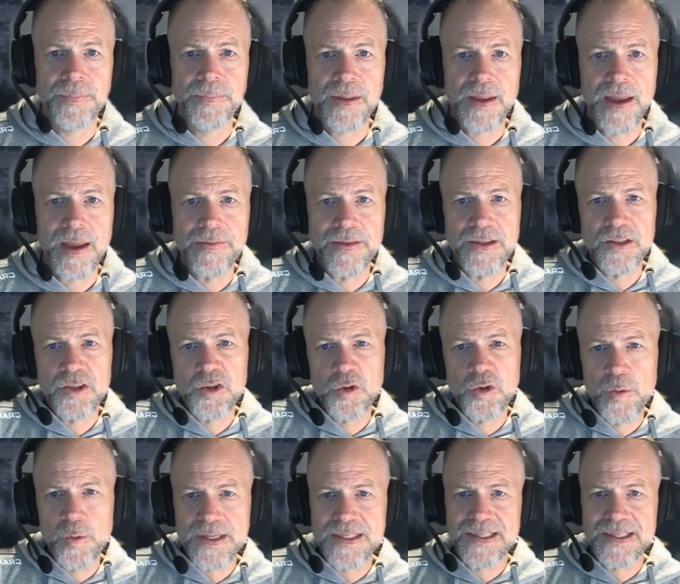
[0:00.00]
and then
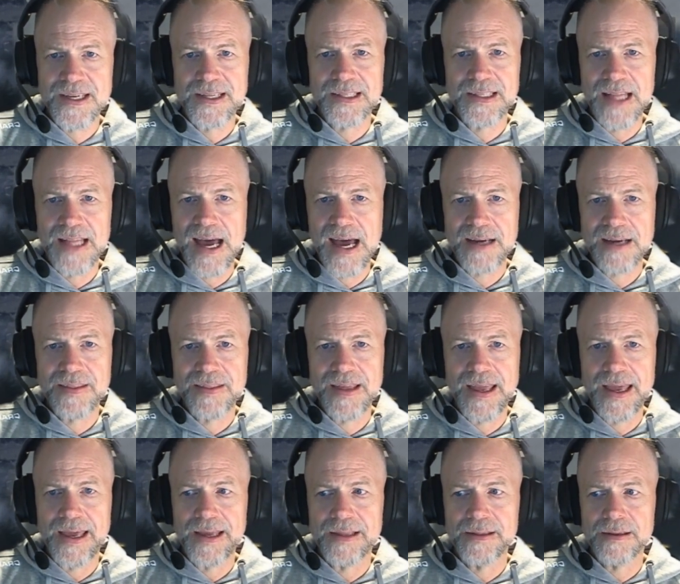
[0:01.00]
twist and lock the
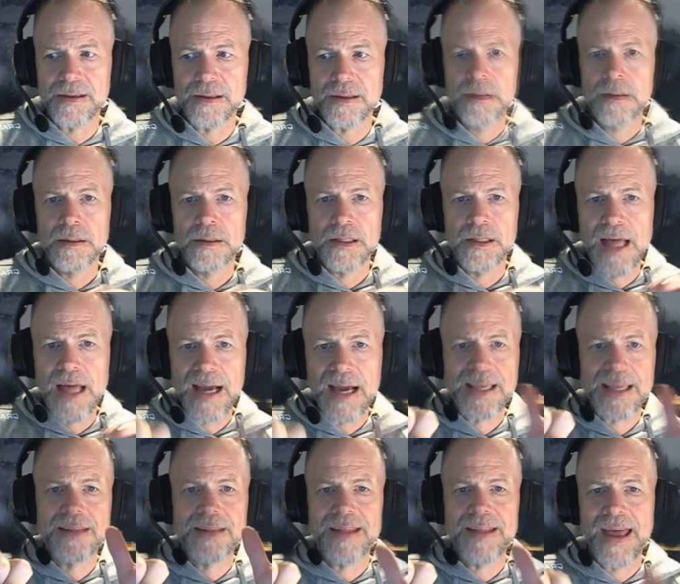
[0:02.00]
handle,
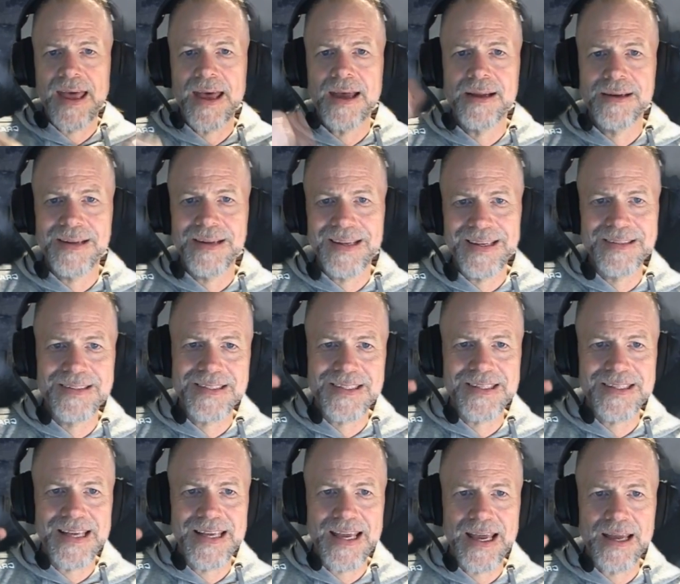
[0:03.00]
locking the head into
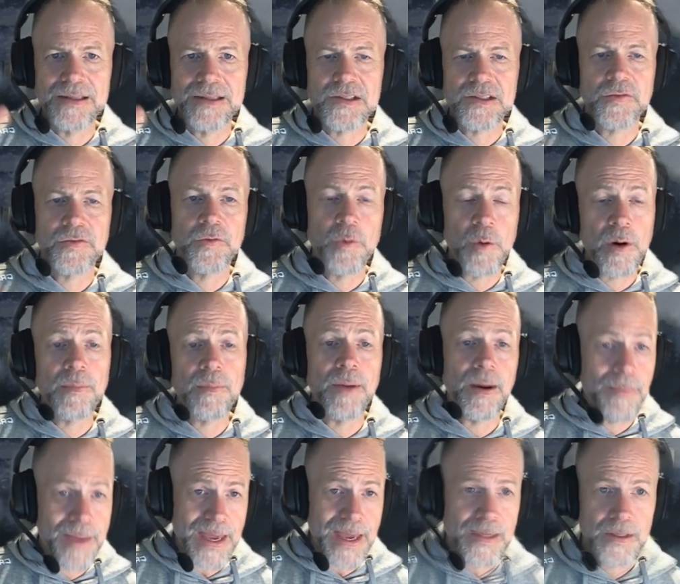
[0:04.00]
the end to form a
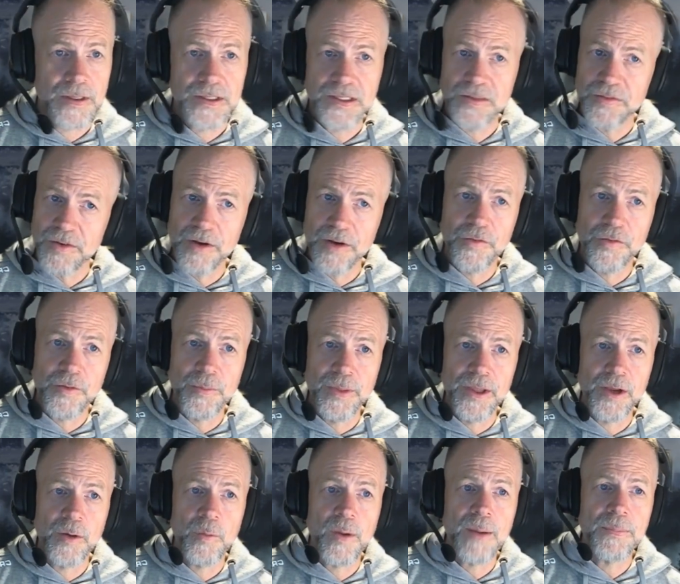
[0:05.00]
mace. It's a very
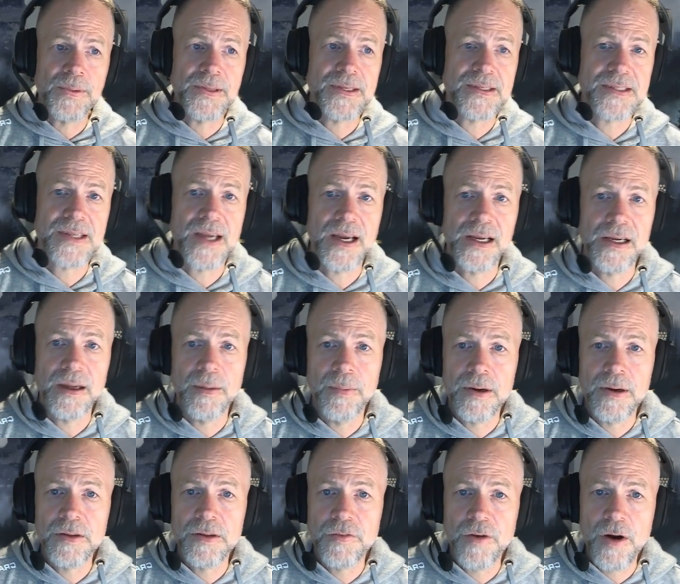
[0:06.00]
familiar weapon design
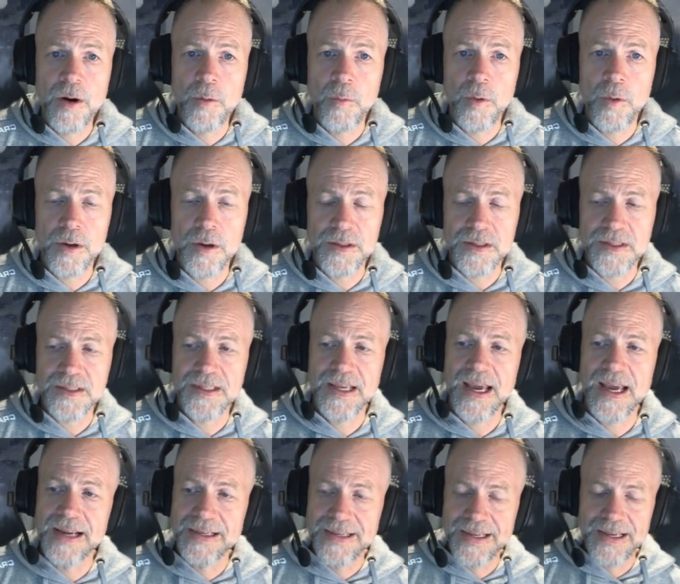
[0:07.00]
among the Farwardens.
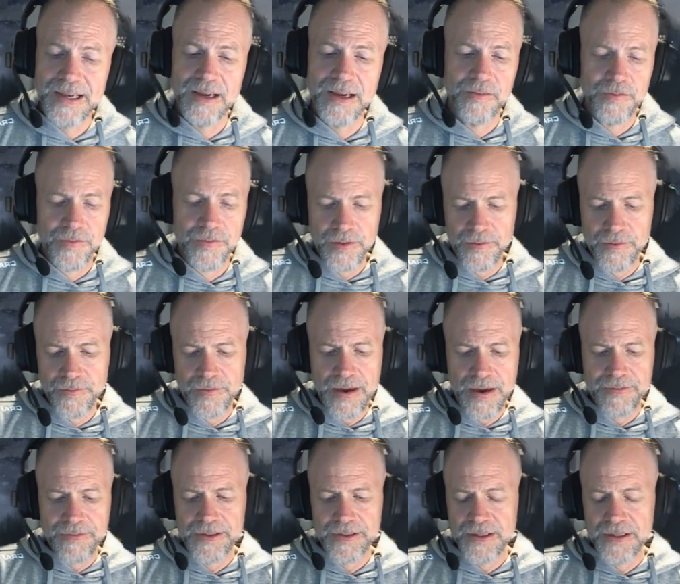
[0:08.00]
The idea of
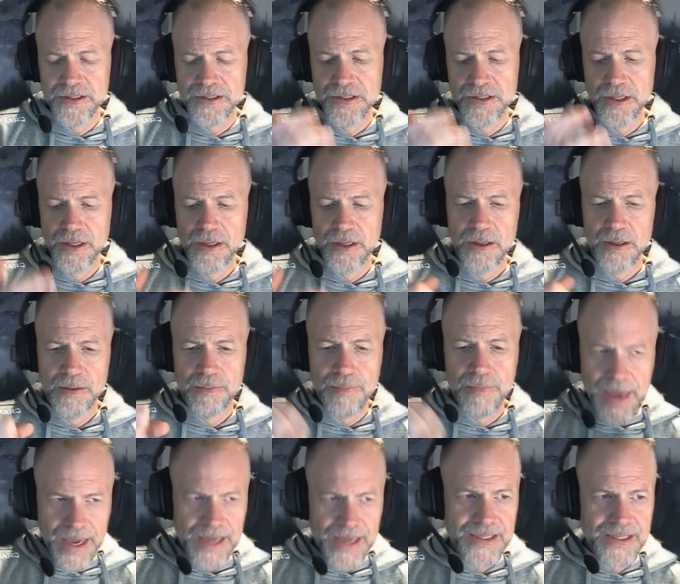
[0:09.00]
having this
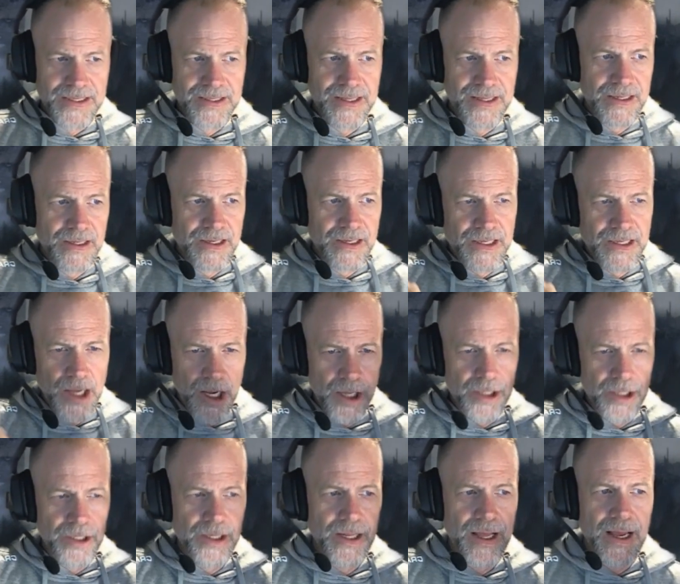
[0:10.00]
mace that can
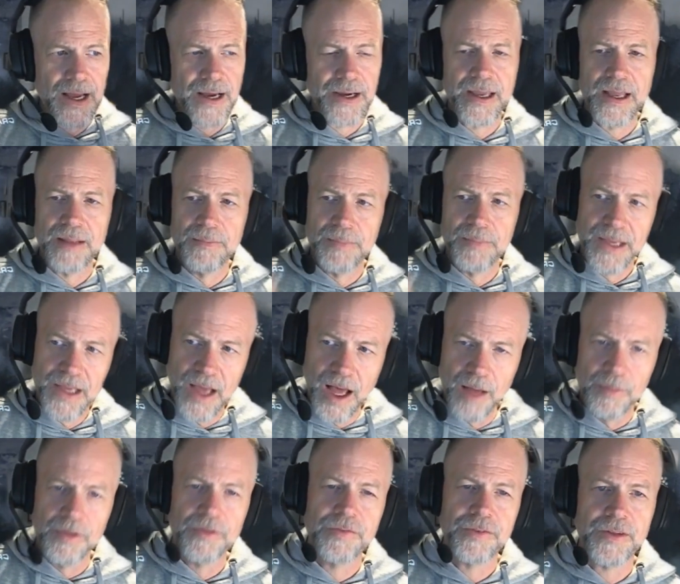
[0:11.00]
unlock and
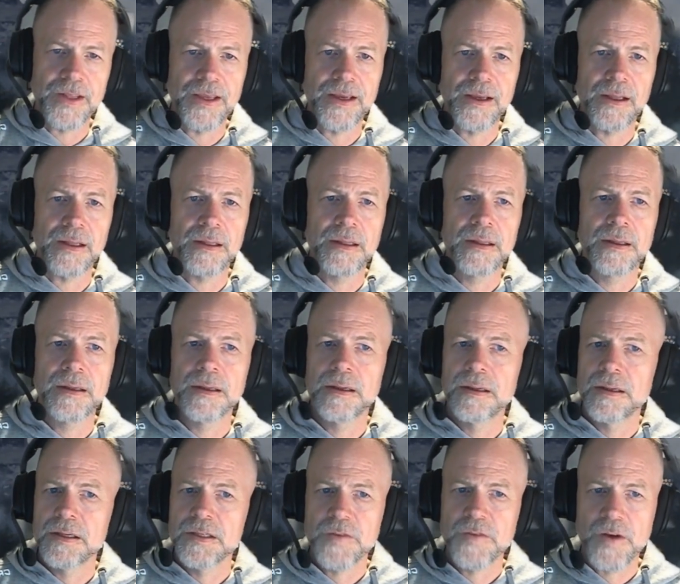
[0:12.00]
become a flail
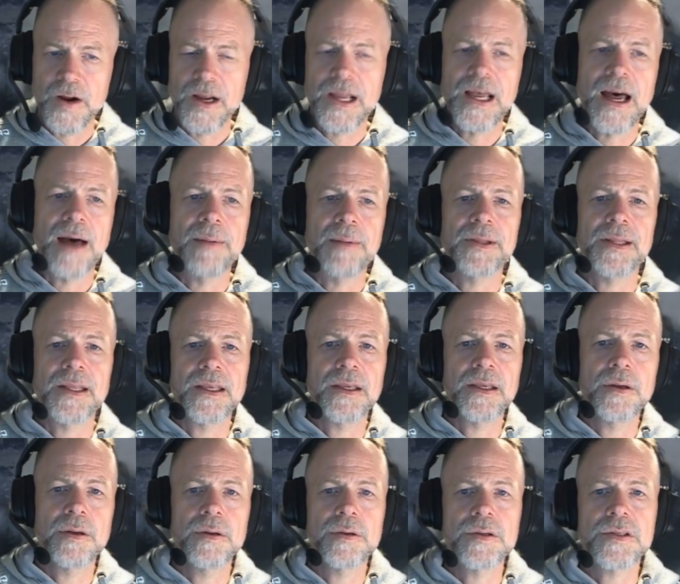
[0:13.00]
is very commonly
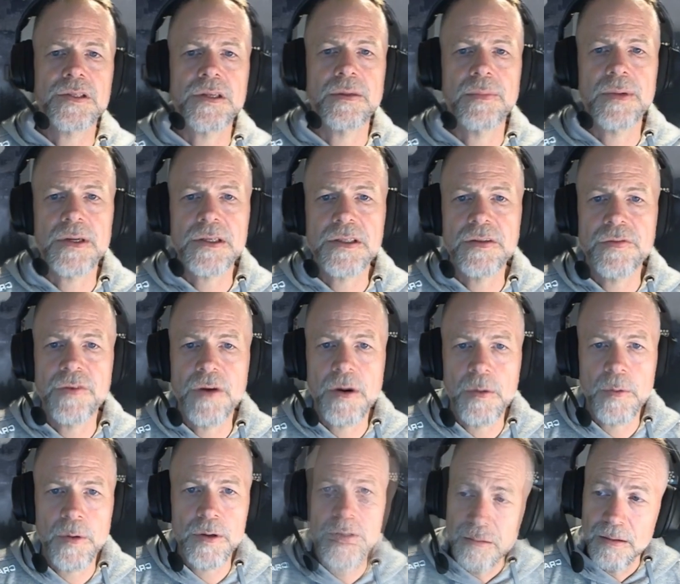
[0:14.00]
used amongst the
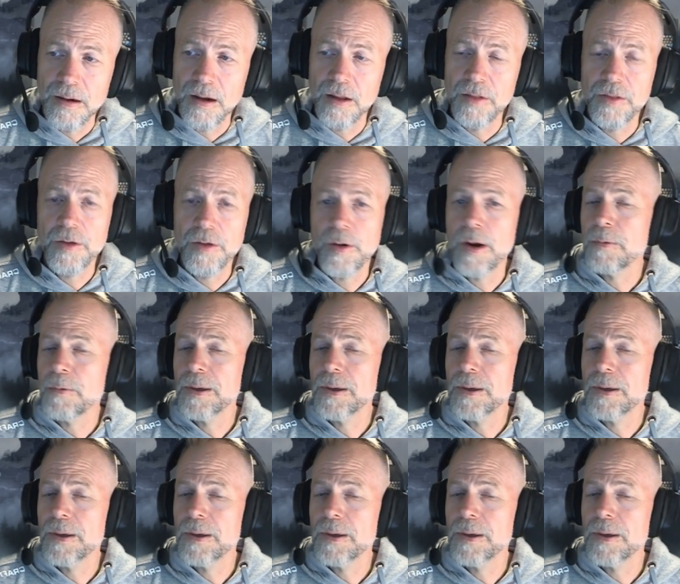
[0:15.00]
Farwardens, although